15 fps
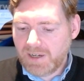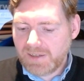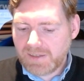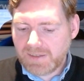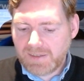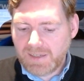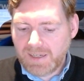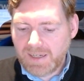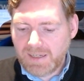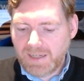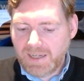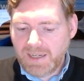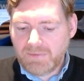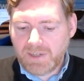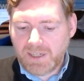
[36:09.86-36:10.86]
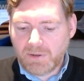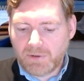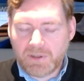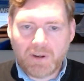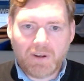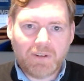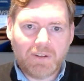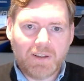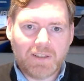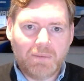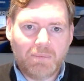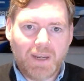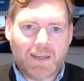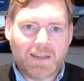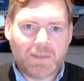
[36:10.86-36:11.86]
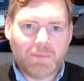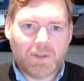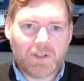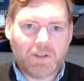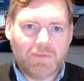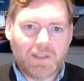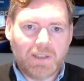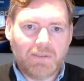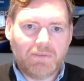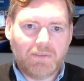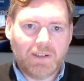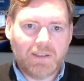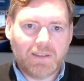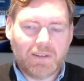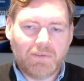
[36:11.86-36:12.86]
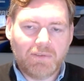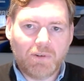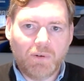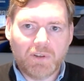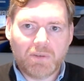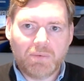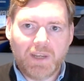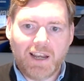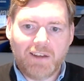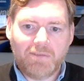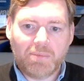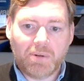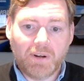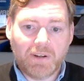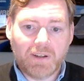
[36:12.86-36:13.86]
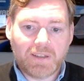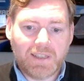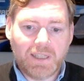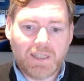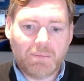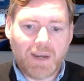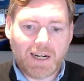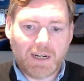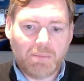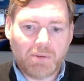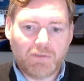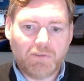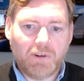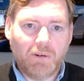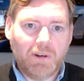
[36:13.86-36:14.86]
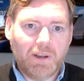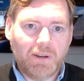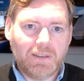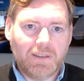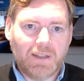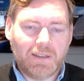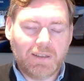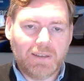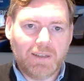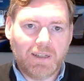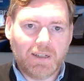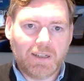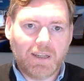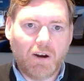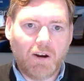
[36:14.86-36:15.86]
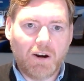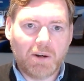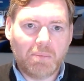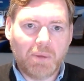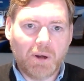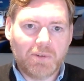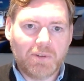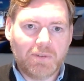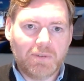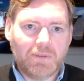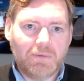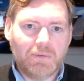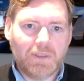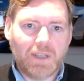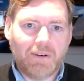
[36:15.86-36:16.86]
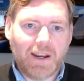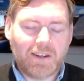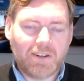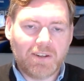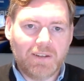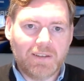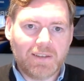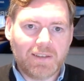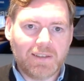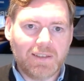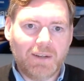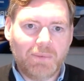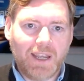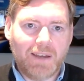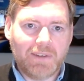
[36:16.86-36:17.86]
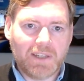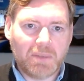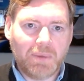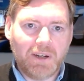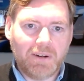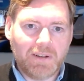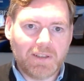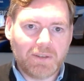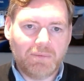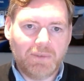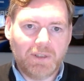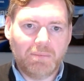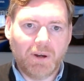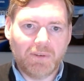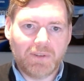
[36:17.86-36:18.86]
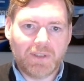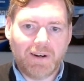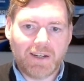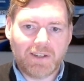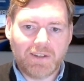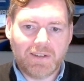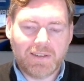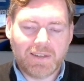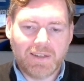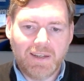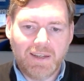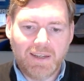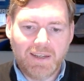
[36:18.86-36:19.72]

us, EV or not doesn't make as much of a difference. Of course, we have products in the Magna'a portfolio that guard both directions. We have experience with both directions.